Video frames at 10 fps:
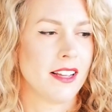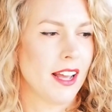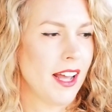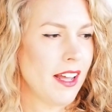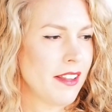
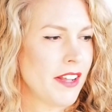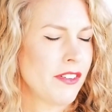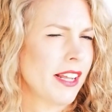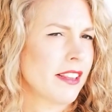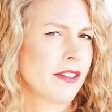uh, even
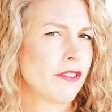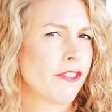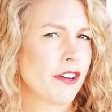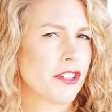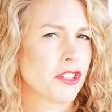like the little
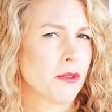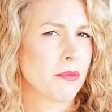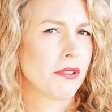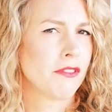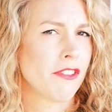Photoshop
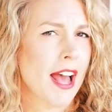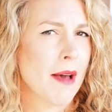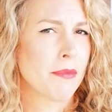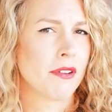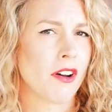
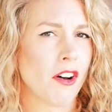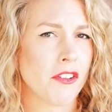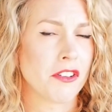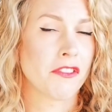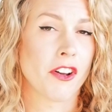app
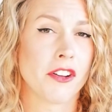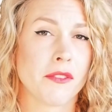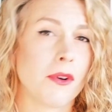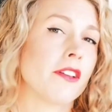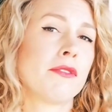on your
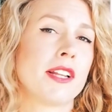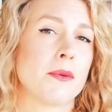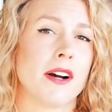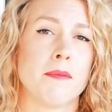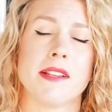phone works really
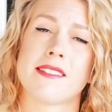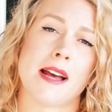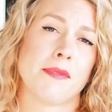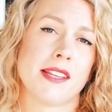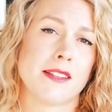well, but
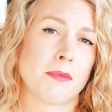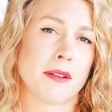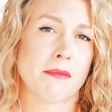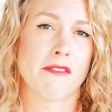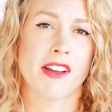Snapseed is
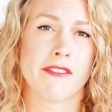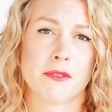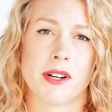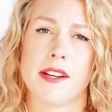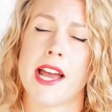probably my favourite
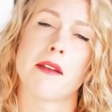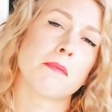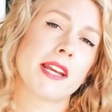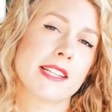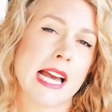one. And
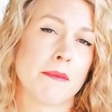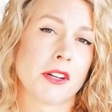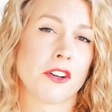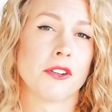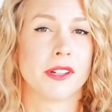
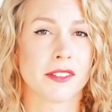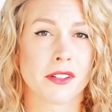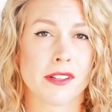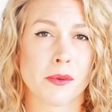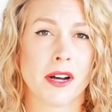PicTapGo is
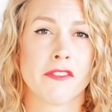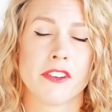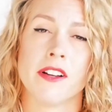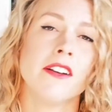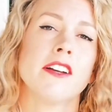good as well
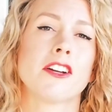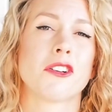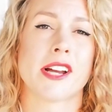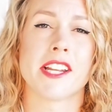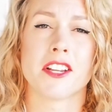for
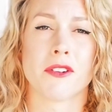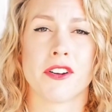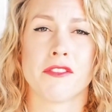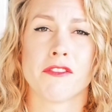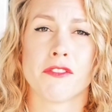creating your
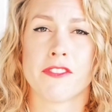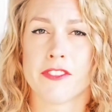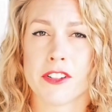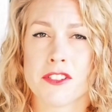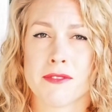own
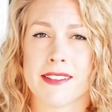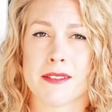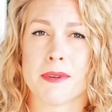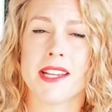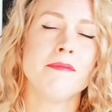filter
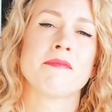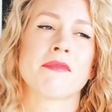recipe.